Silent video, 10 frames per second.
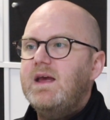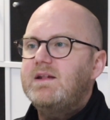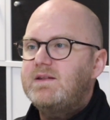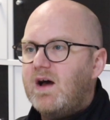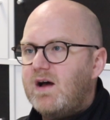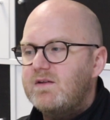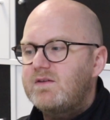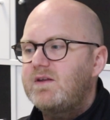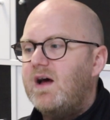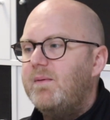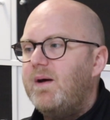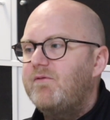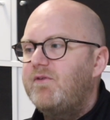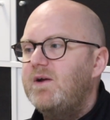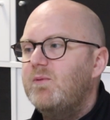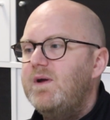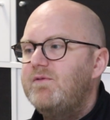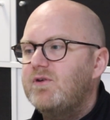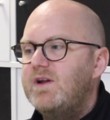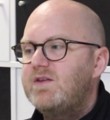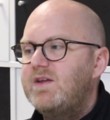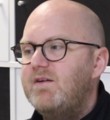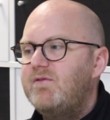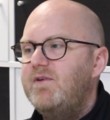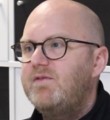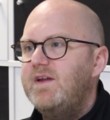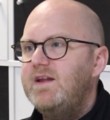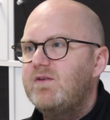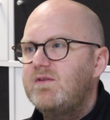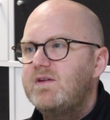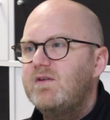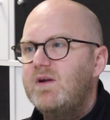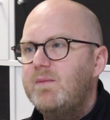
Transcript: It does. Yeah. I think we've got it set at $15.99 a